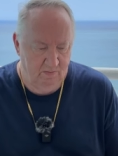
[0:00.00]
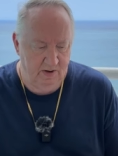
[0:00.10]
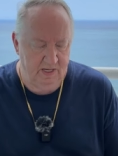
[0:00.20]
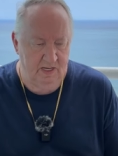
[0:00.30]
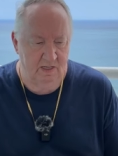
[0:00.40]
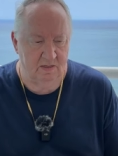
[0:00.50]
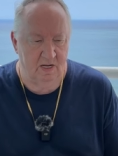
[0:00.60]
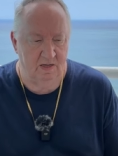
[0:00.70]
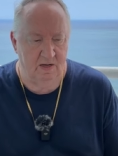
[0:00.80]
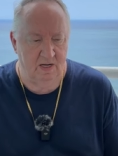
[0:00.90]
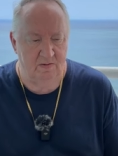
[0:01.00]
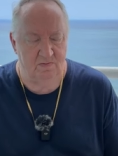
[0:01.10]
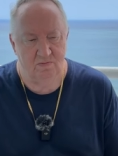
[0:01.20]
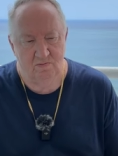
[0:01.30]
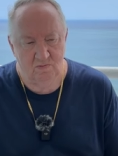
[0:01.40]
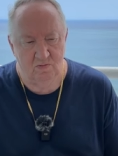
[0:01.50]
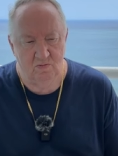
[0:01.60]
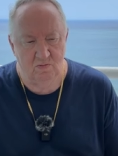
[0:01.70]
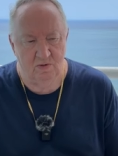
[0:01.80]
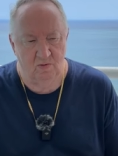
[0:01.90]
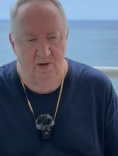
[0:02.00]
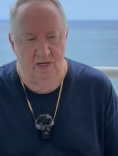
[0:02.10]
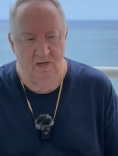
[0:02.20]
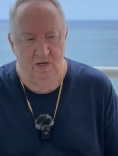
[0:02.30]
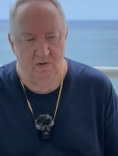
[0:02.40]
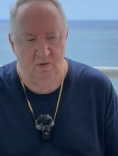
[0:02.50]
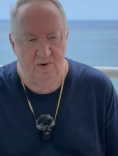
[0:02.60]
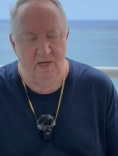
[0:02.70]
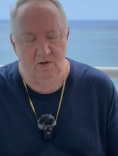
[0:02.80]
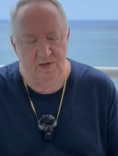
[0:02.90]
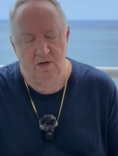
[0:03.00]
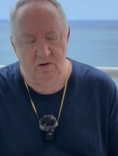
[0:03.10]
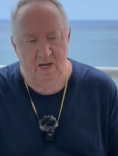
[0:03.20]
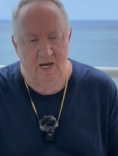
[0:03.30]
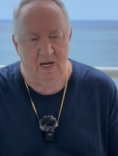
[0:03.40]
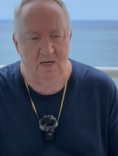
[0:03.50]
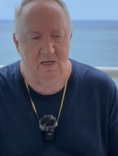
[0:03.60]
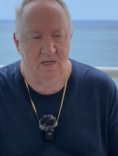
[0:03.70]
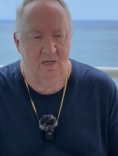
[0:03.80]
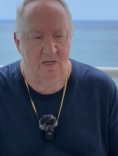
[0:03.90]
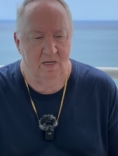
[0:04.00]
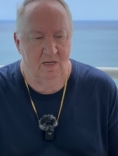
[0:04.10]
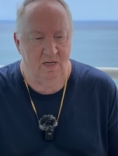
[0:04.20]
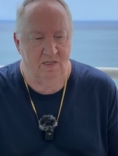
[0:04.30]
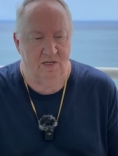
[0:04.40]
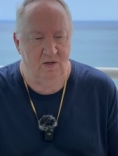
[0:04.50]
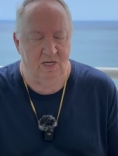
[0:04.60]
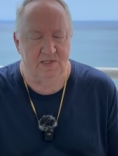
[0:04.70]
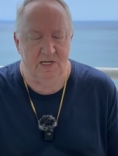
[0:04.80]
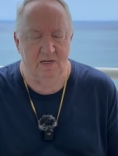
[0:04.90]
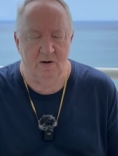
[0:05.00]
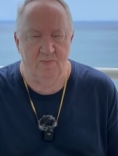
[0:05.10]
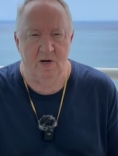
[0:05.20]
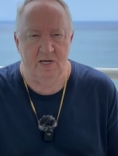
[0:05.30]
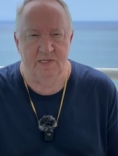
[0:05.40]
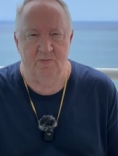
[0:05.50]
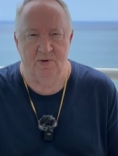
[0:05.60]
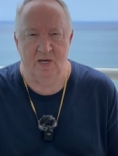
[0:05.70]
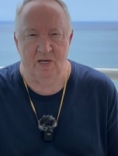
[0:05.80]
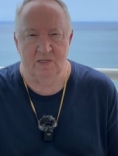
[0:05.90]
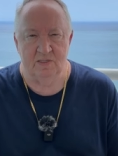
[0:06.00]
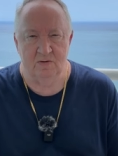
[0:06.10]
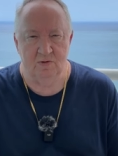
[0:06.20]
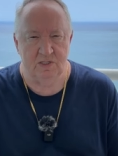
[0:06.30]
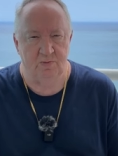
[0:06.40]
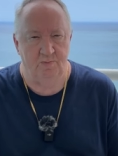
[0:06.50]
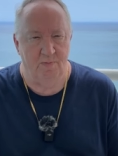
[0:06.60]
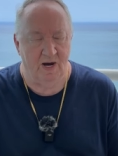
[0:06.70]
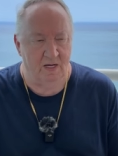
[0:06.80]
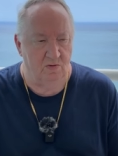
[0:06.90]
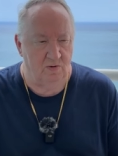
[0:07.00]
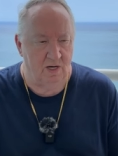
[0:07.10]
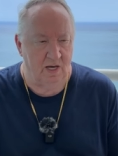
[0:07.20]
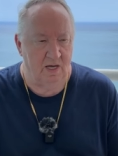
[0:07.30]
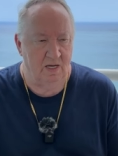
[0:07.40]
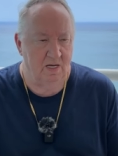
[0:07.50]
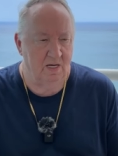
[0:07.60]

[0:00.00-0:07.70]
Meaning, and and the way and the way you'll know that is you can see it in their pricing plans, which by the way